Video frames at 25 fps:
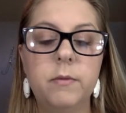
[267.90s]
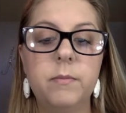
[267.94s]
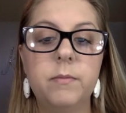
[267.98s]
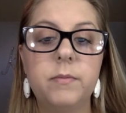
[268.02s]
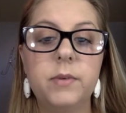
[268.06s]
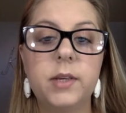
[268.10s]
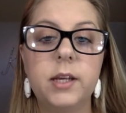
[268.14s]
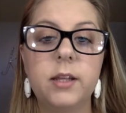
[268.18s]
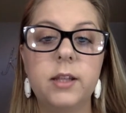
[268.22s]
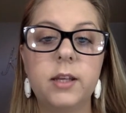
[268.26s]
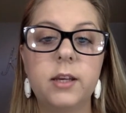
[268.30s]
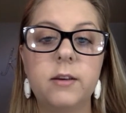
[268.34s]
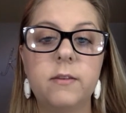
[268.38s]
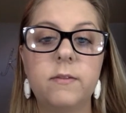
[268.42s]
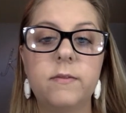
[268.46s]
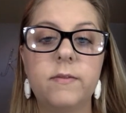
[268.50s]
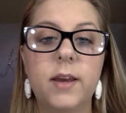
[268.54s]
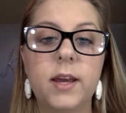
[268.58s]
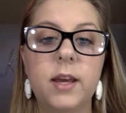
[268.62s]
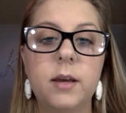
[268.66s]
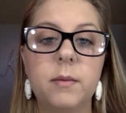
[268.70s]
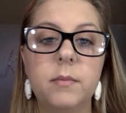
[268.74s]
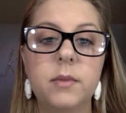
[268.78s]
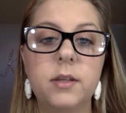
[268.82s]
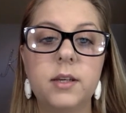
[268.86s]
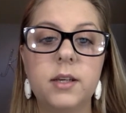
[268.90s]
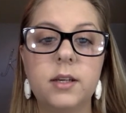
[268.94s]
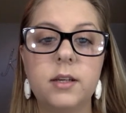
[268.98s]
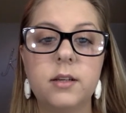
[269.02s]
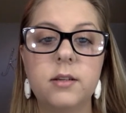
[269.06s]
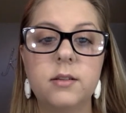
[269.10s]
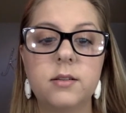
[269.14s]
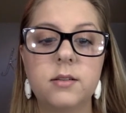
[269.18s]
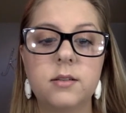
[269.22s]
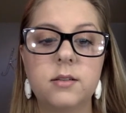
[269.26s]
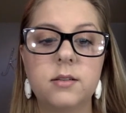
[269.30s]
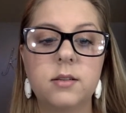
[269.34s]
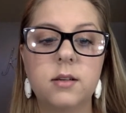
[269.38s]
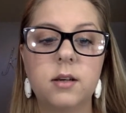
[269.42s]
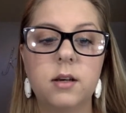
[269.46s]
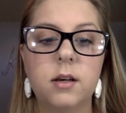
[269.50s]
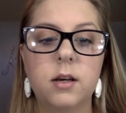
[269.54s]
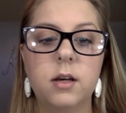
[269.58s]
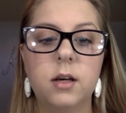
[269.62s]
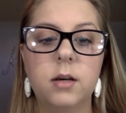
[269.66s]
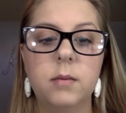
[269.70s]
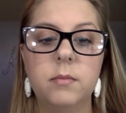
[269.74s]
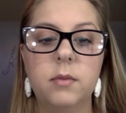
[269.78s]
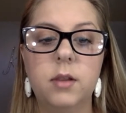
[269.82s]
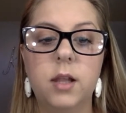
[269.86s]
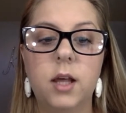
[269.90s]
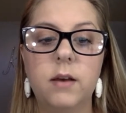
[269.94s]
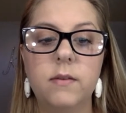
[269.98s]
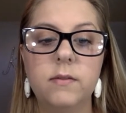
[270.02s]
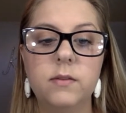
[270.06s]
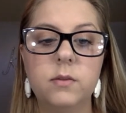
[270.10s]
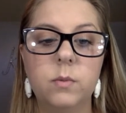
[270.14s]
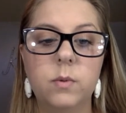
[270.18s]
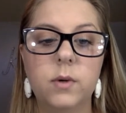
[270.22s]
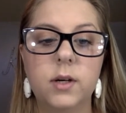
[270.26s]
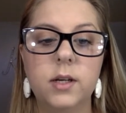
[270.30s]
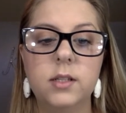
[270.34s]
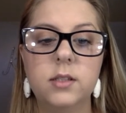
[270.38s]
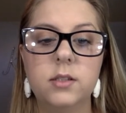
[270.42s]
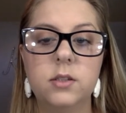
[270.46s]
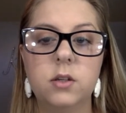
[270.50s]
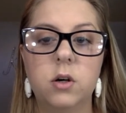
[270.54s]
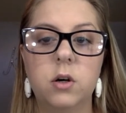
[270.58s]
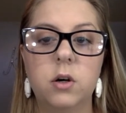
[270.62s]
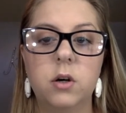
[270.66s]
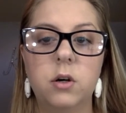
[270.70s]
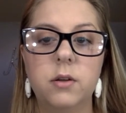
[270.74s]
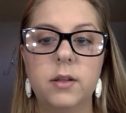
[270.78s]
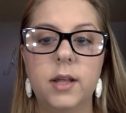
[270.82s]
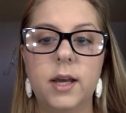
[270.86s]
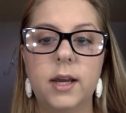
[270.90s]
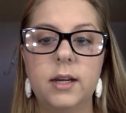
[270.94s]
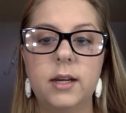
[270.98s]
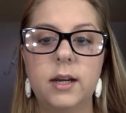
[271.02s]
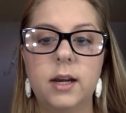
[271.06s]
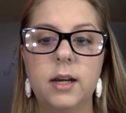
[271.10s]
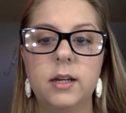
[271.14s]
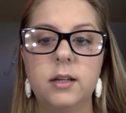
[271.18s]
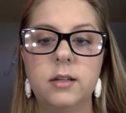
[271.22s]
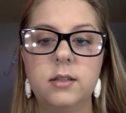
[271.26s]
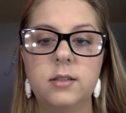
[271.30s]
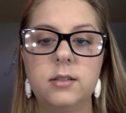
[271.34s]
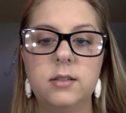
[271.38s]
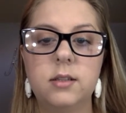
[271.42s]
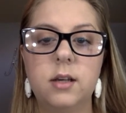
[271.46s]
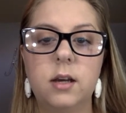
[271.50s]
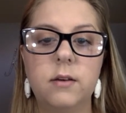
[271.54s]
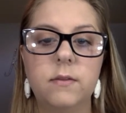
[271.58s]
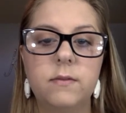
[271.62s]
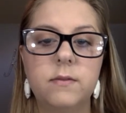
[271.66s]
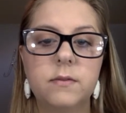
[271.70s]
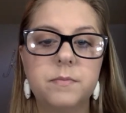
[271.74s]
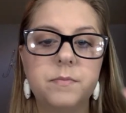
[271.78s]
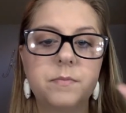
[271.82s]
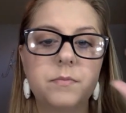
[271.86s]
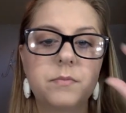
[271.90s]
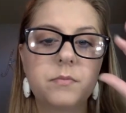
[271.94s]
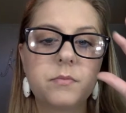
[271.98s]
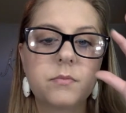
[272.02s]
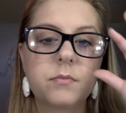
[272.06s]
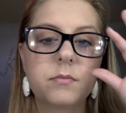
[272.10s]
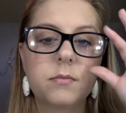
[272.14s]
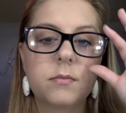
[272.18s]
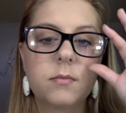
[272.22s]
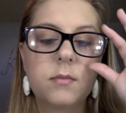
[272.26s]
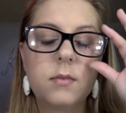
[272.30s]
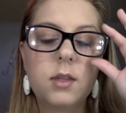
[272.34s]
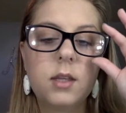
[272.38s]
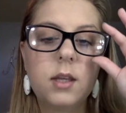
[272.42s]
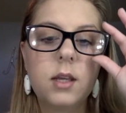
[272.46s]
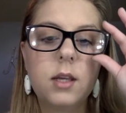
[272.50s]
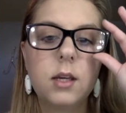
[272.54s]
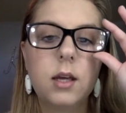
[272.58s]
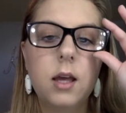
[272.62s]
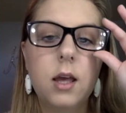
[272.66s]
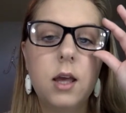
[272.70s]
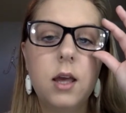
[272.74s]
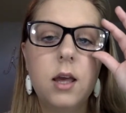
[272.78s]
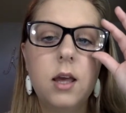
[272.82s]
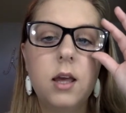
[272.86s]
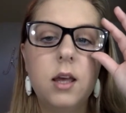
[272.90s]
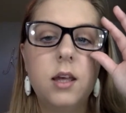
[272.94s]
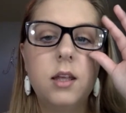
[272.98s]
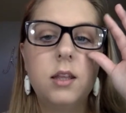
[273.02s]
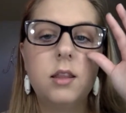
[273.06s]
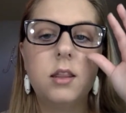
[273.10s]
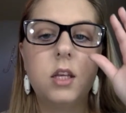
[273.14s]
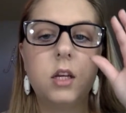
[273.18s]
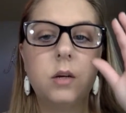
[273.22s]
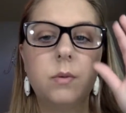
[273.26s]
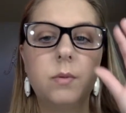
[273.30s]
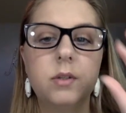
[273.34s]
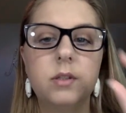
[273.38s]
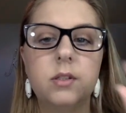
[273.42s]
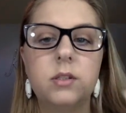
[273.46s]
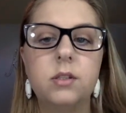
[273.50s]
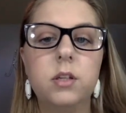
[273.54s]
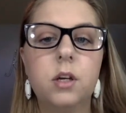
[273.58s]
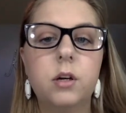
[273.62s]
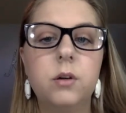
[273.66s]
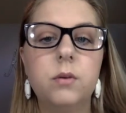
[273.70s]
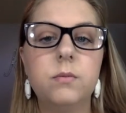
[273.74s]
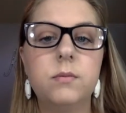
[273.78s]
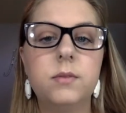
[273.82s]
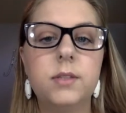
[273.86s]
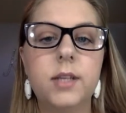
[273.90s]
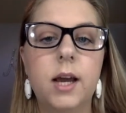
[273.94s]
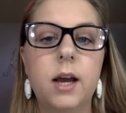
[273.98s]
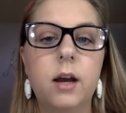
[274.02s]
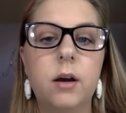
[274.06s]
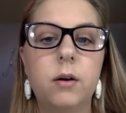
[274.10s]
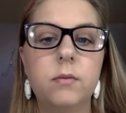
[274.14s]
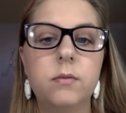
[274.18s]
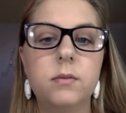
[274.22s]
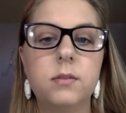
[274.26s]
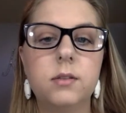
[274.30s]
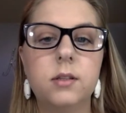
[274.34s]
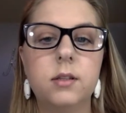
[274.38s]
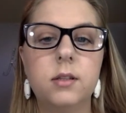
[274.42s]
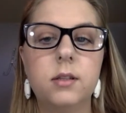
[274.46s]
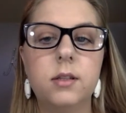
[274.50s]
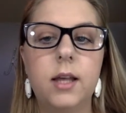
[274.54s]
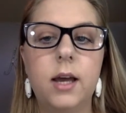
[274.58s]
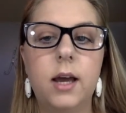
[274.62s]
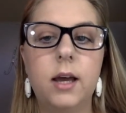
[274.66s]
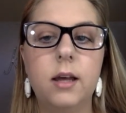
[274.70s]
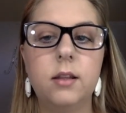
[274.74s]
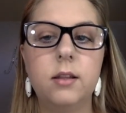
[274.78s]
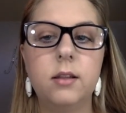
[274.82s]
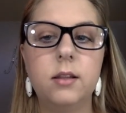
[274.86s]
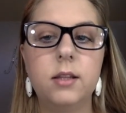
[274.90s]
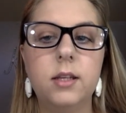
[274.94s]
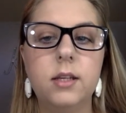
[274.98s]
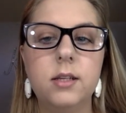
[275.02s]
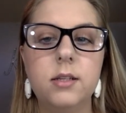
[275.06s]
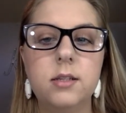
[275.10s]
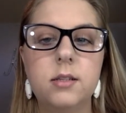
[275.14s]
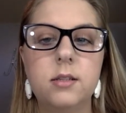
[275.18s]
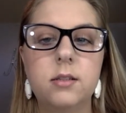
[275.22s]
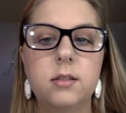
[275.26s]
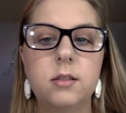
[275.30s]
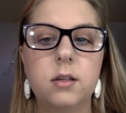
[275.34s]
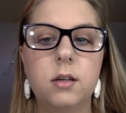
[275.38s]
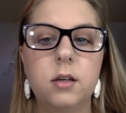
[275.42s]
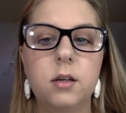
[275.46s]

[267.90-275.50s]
Killing families, loved ones, all that kind of stuff. There was no doubt that this